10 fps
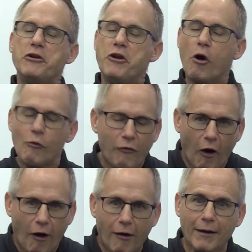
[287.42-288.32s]
no
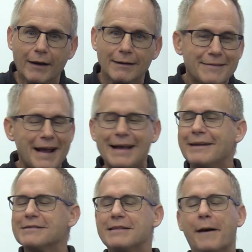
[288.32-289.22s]
fog.
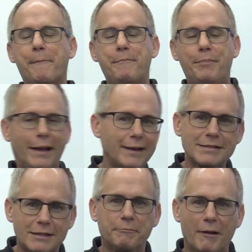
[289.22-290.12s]
That is the
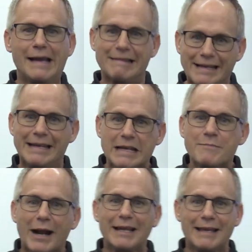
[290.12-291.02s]
biggest complaint that
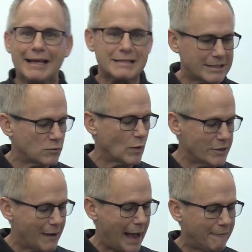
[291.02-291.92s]
anybody gets is
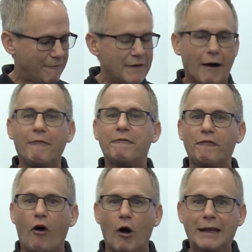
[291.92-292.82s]
when you have a
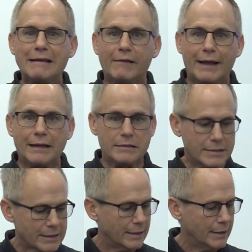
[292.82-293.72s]
foggy
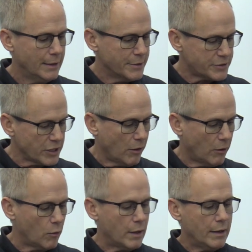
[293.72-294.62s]
lens.
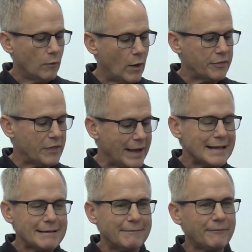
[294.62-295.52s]
So what
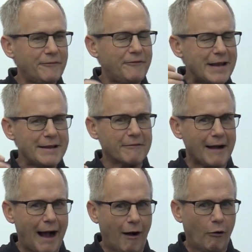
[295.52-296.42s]
they
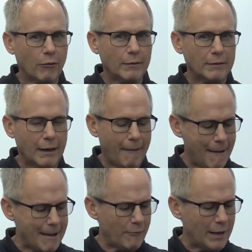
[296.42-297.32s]
figured out
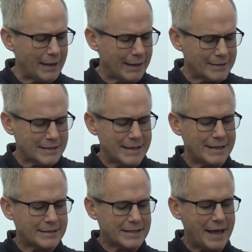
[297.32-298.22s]
is,
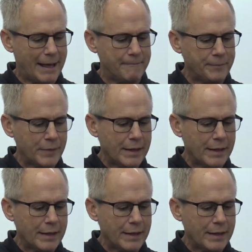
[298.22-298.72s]
is that